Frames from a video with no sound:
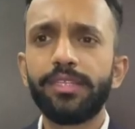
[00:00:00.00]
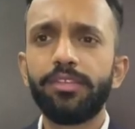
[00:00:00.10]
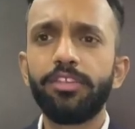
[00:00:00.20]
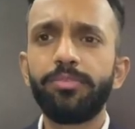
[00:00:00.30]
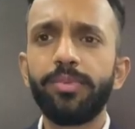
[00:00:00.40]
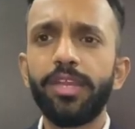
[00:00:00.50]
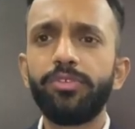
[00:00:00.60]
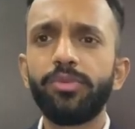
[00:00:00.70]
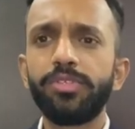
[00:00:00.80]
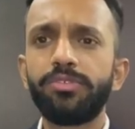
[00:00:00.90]
the
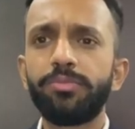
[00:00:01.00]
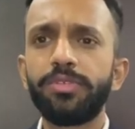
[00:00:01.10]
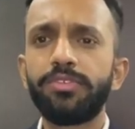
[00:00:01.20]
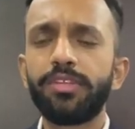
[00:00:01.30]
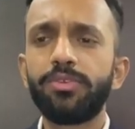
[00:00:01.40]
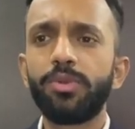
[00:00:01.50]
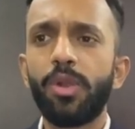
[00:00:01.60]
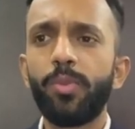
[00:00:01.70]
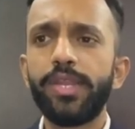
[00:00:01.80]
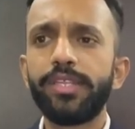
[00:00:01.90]
dispatch will be set to
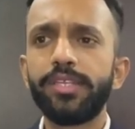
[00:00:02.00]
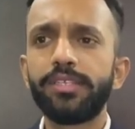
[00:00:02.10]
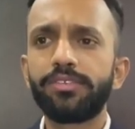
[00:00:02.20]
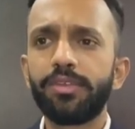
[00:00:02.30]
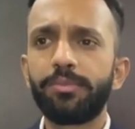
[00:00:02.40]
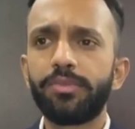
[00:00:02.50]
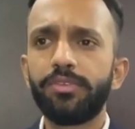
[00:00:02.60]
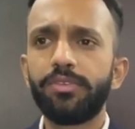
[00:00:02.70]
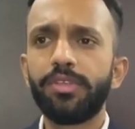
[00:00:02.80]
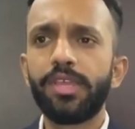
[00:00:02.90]
awaiting acceptance